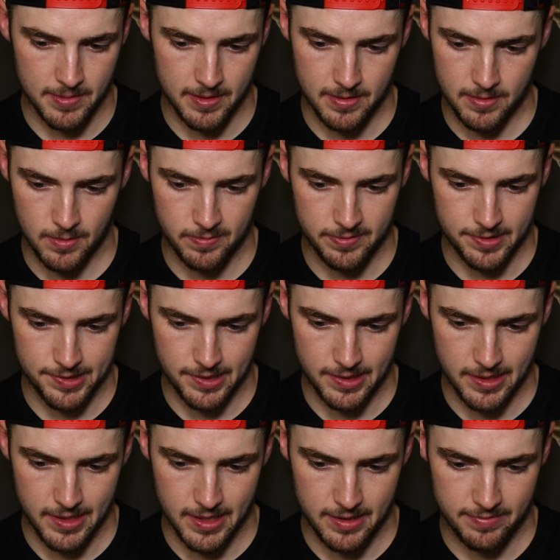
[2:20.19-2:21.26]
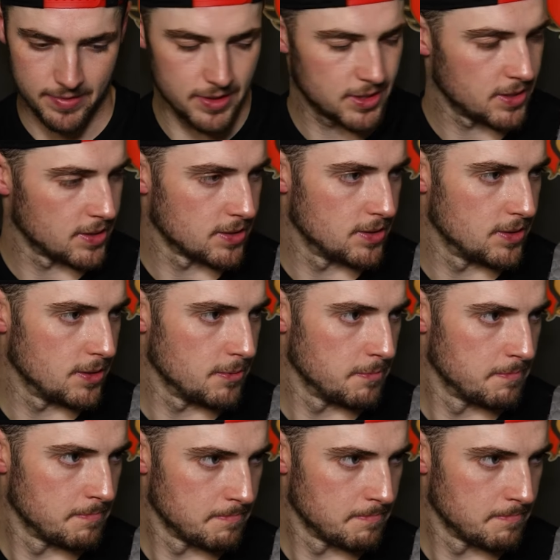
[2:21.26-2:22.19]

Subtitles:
and hopefully finish on a good note.